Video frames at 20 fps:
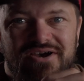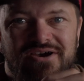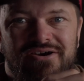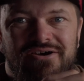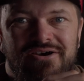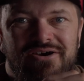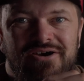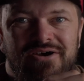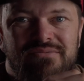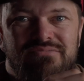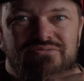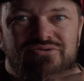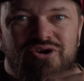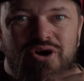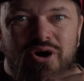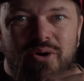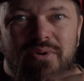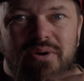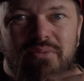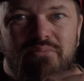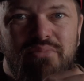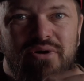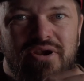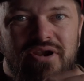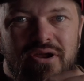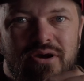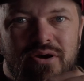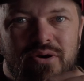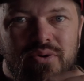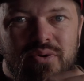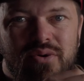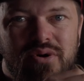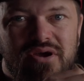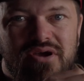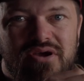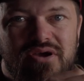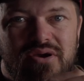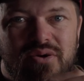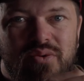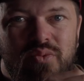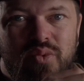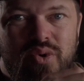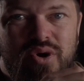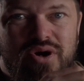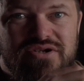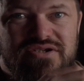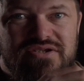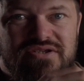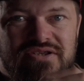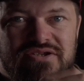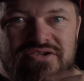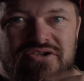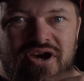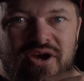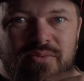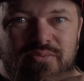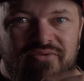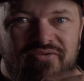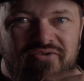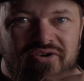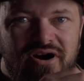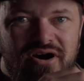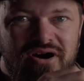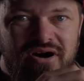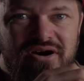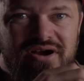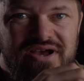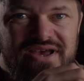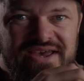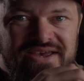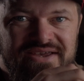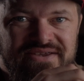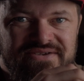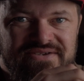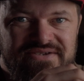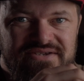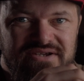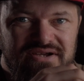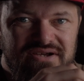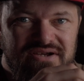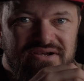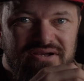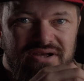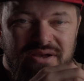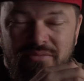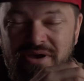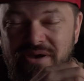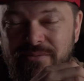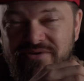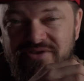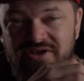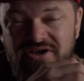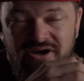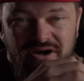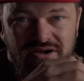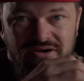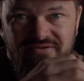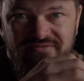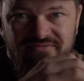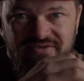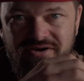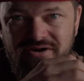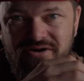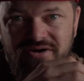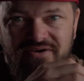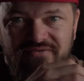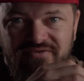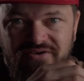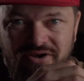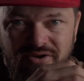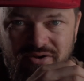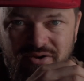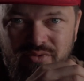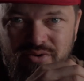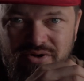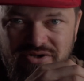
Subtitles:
Comment below what the type of car is, or maybe the color of the car if you don't know